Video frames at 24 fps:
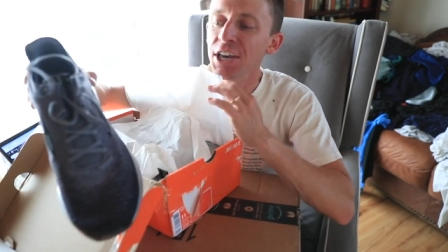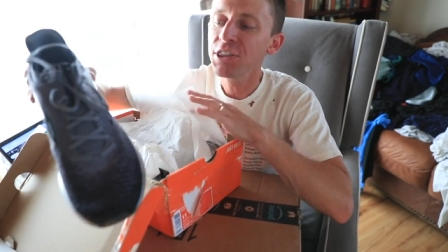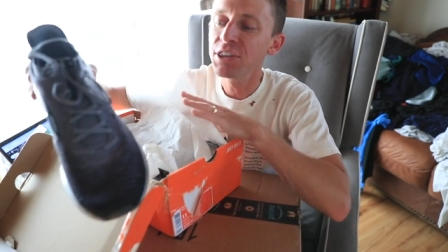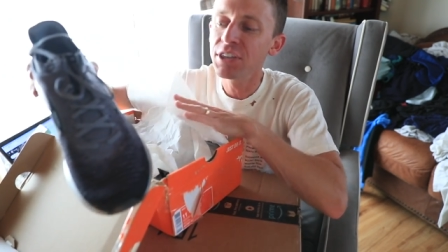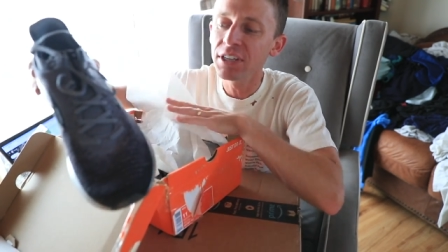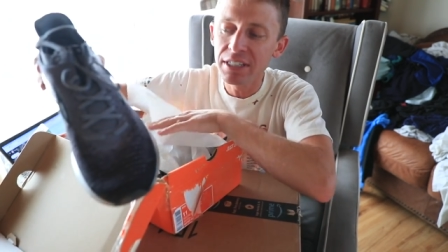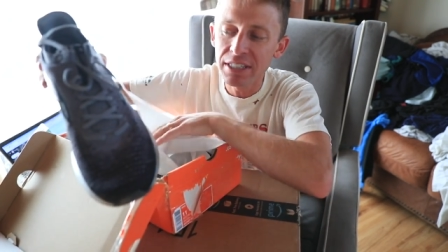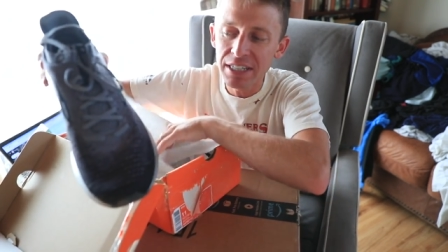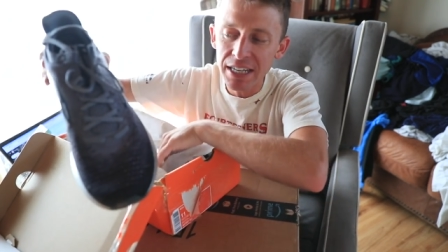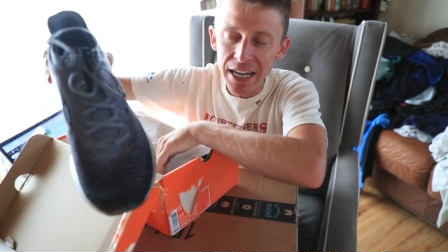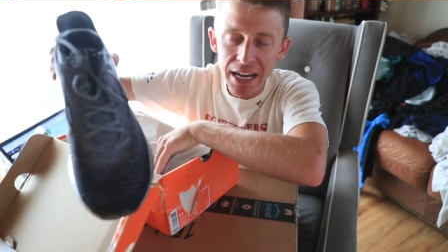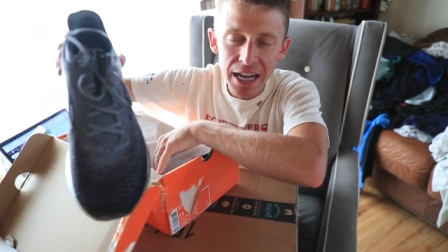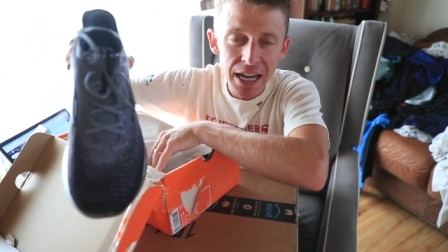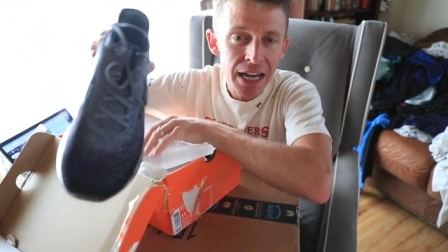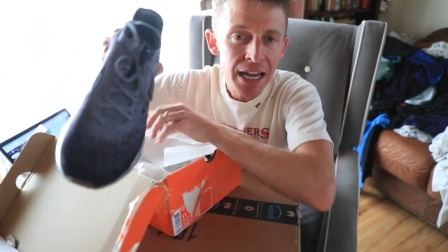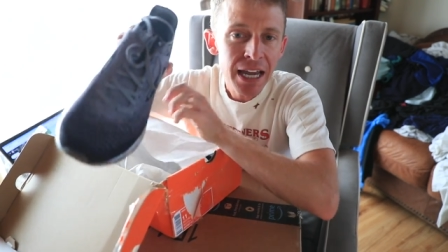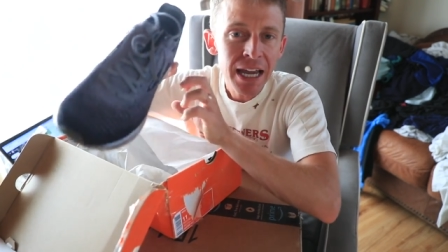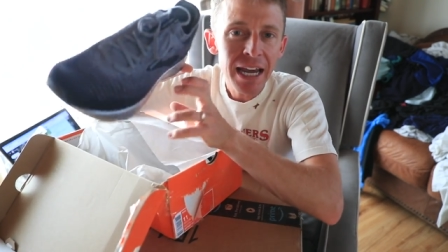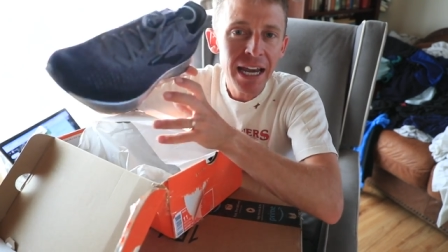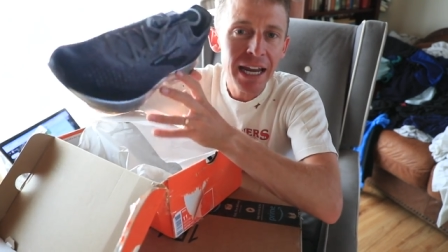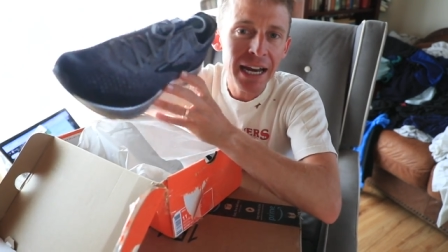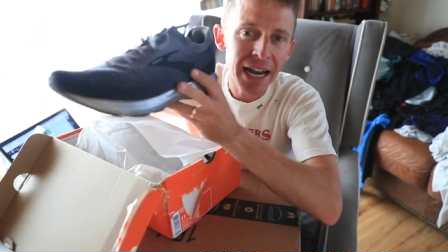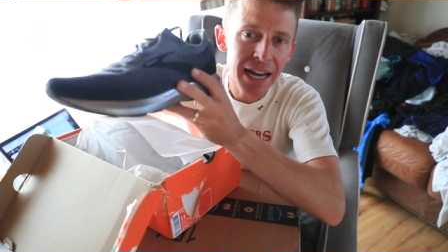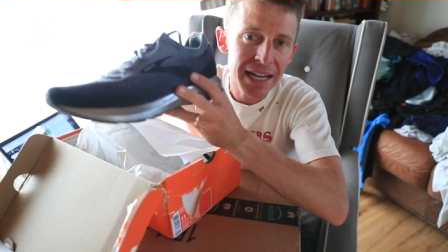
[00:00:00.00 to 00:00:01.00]
The D,
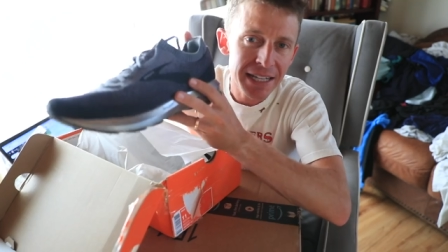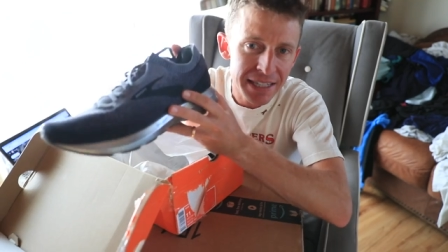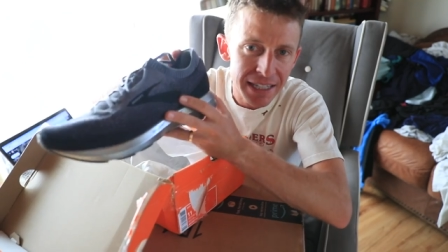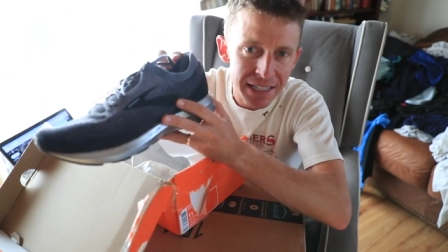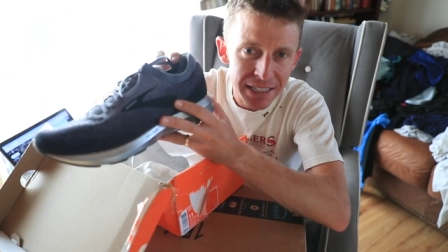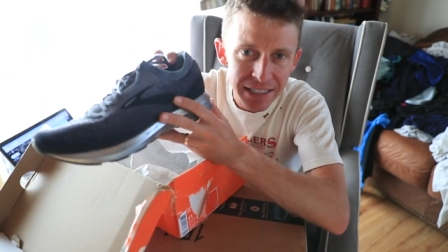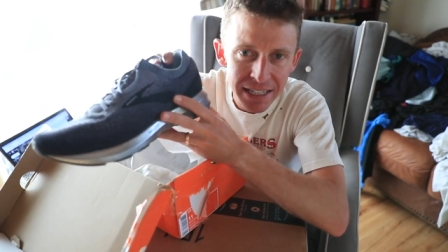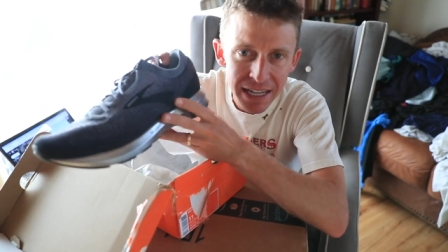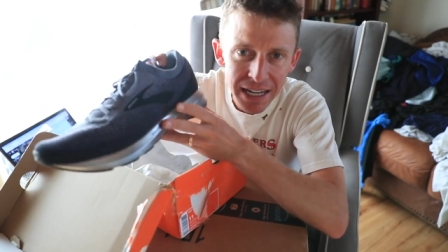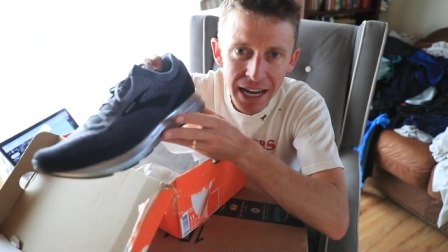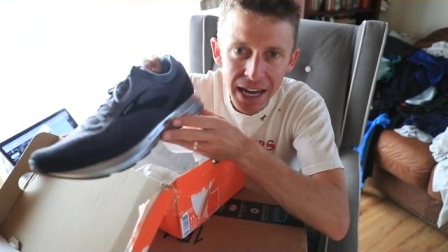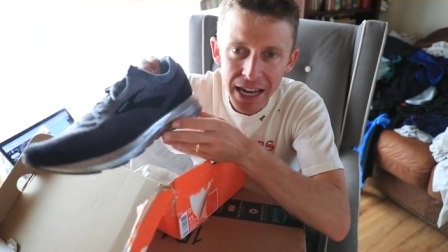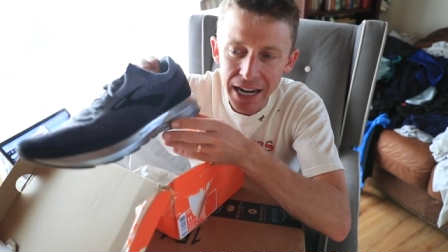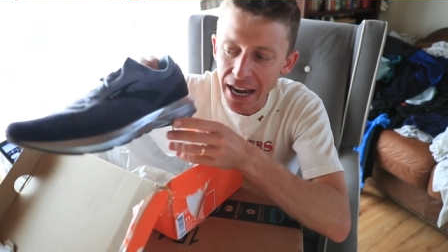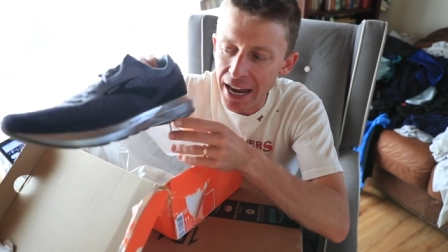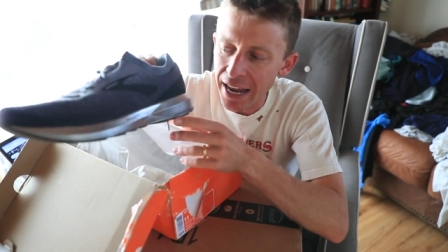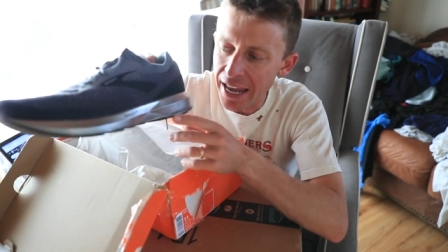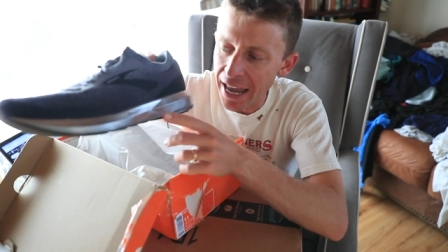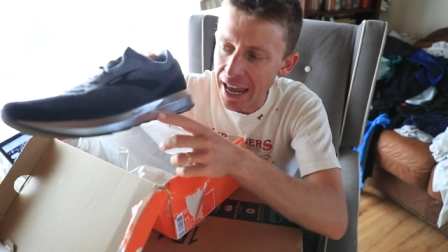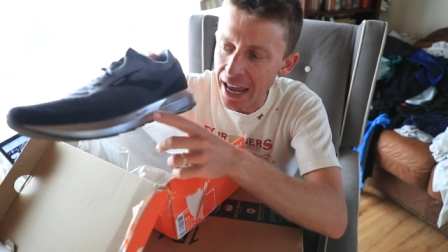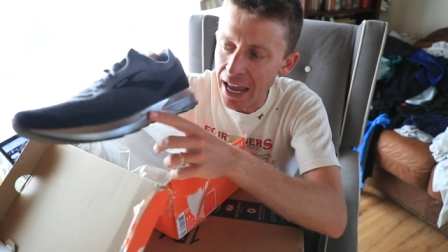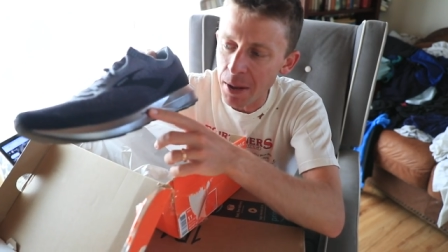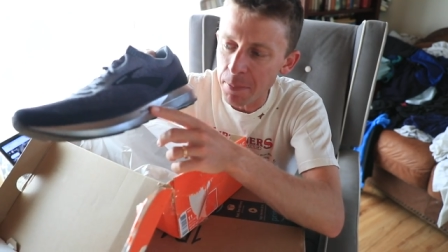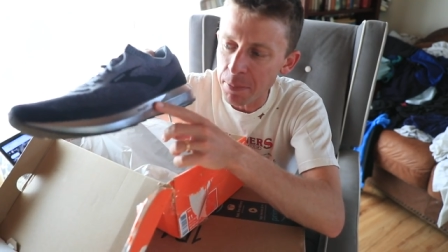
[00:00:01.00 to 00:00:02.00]
it has the D N
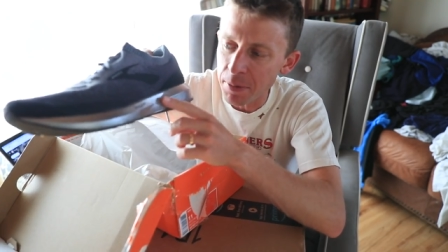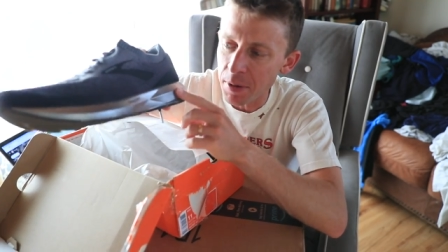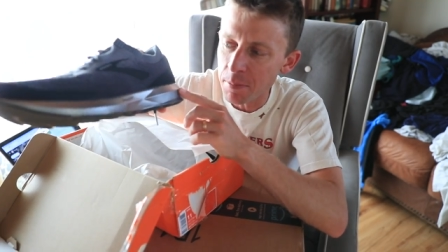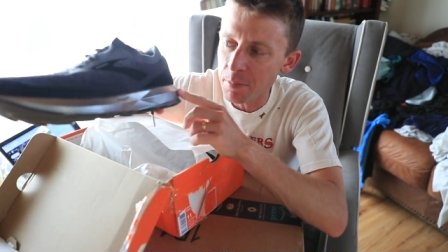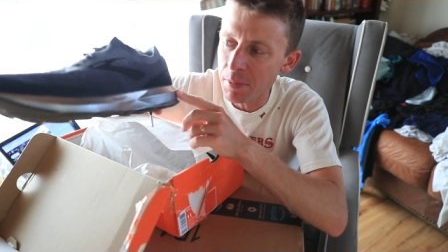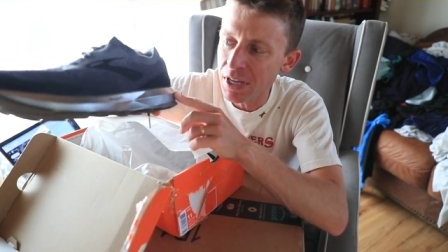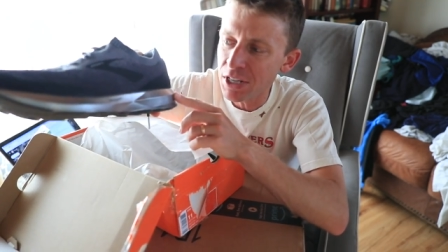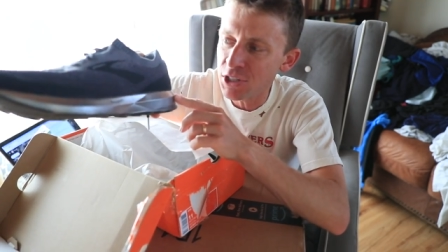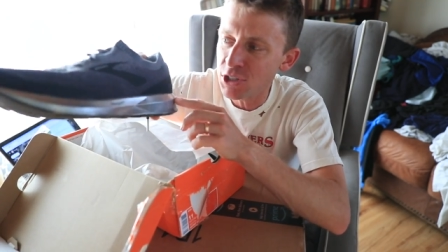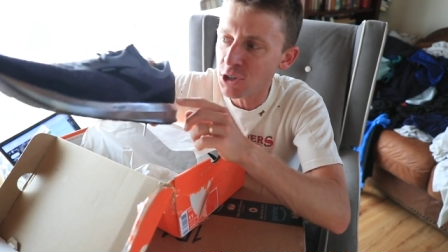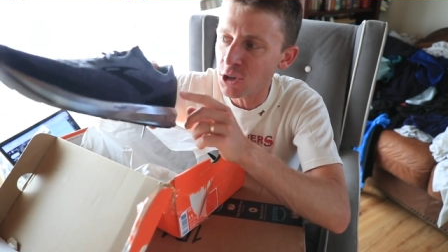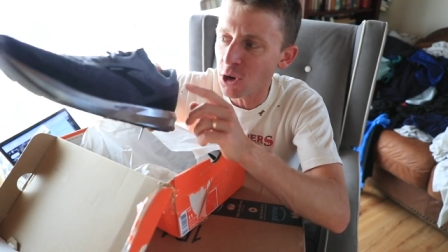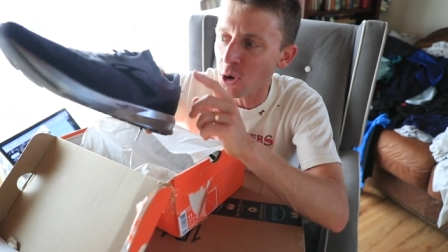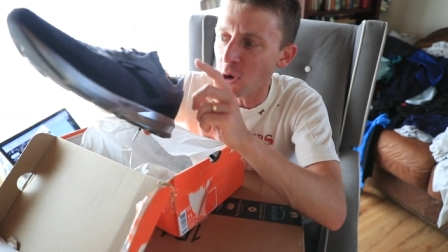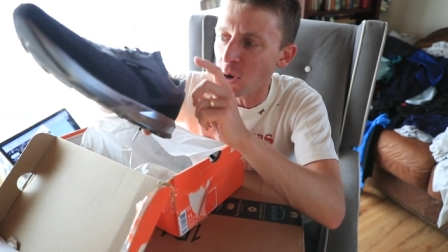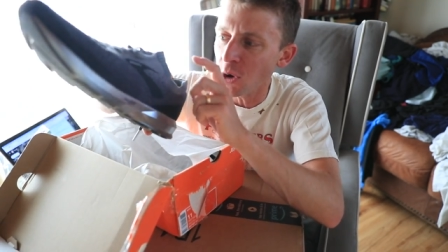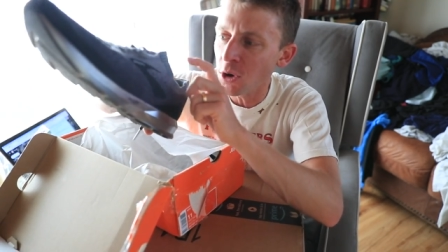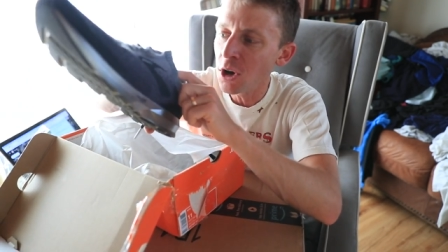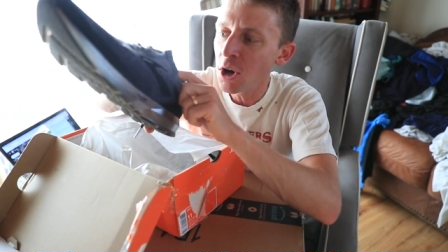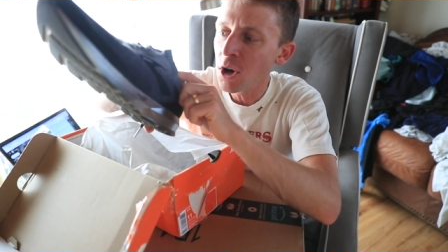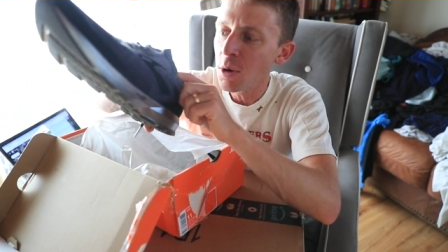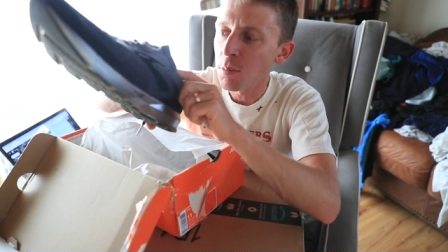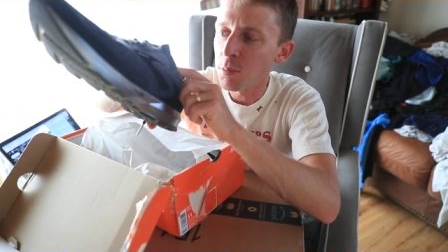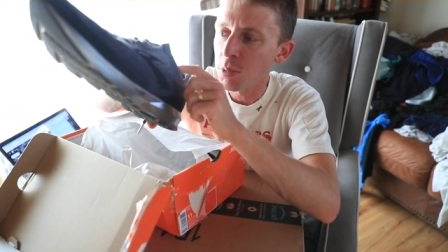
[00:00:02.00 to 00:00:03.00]
A amp
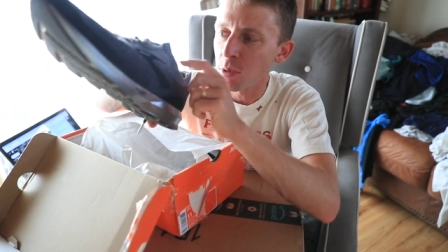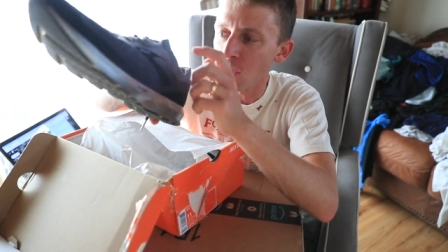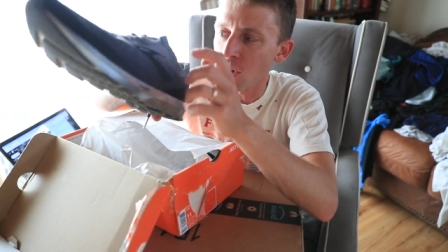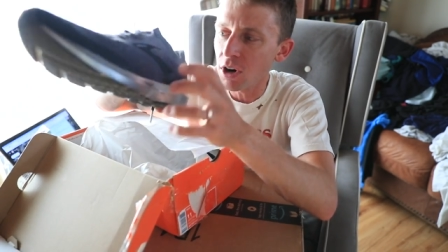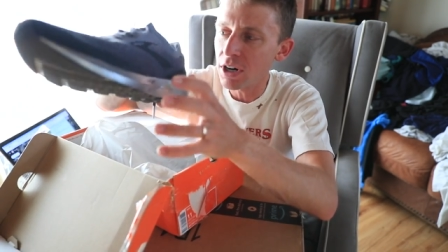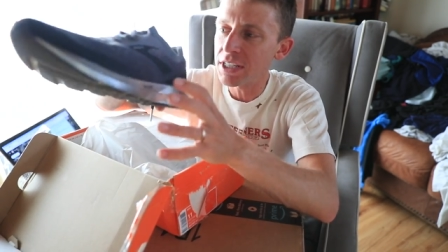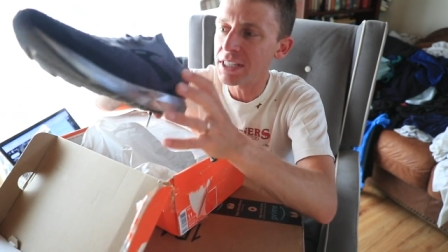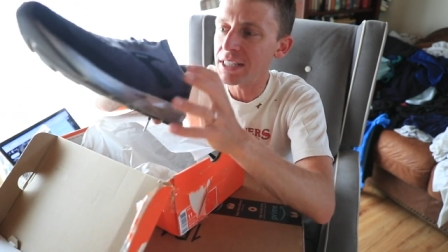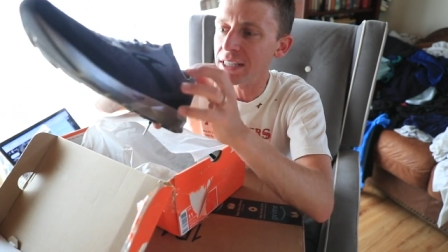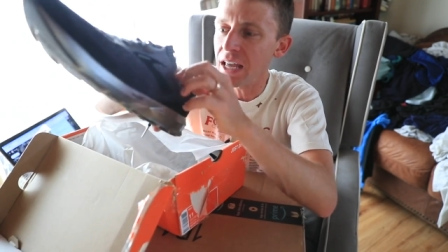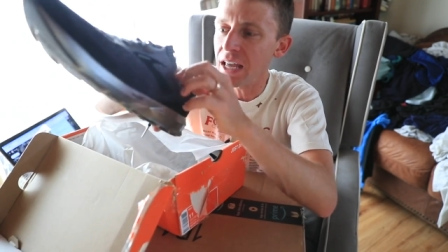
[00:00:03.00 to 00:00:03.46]
midsole, Brooks